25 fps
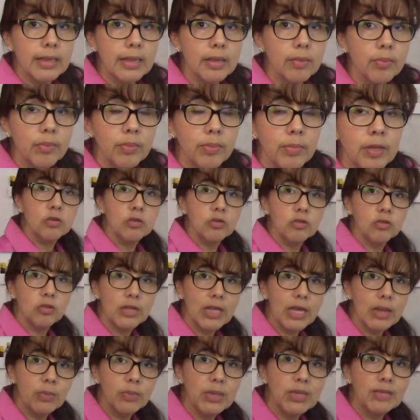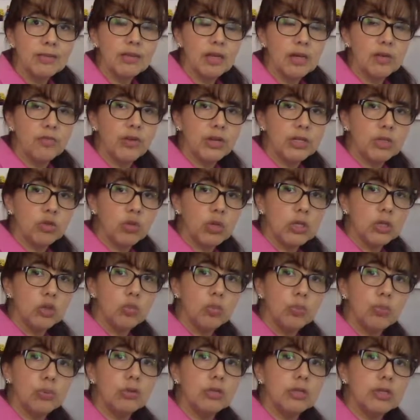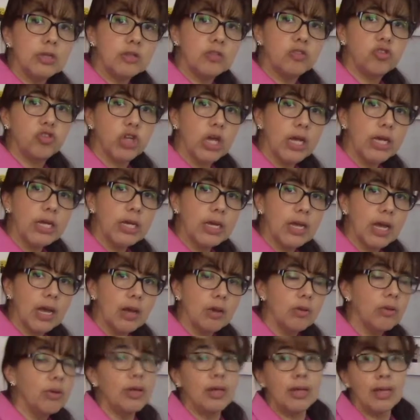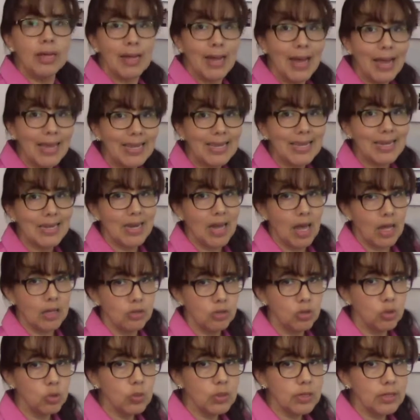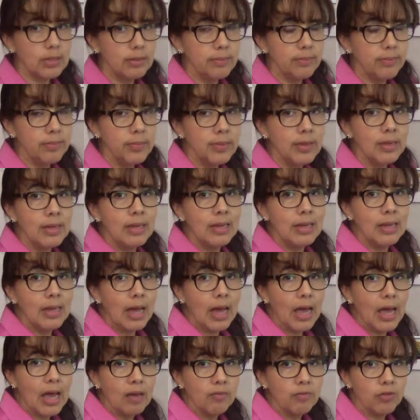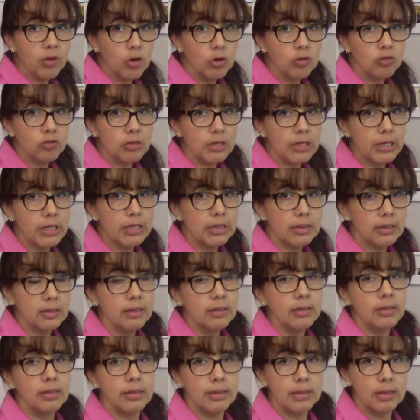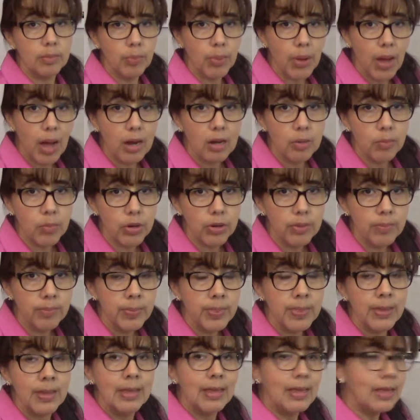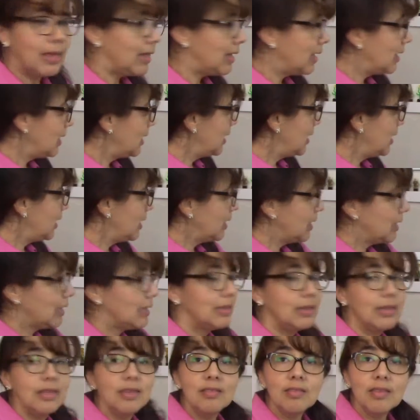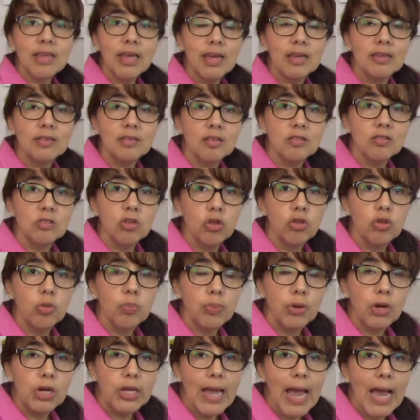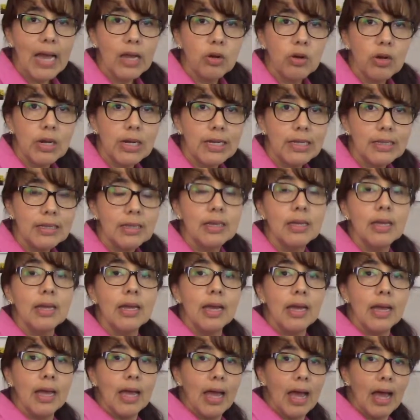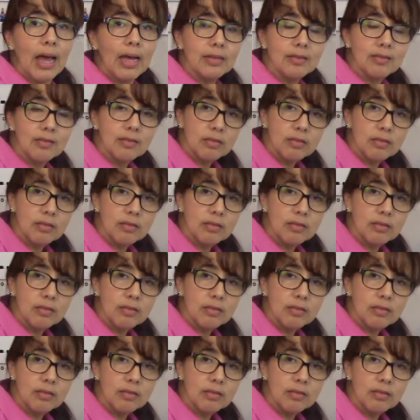them, so that means that if I try to pull this chain now, I cannot do it. I have cross-linked the polymer. In this case, the sodium polyacrylate has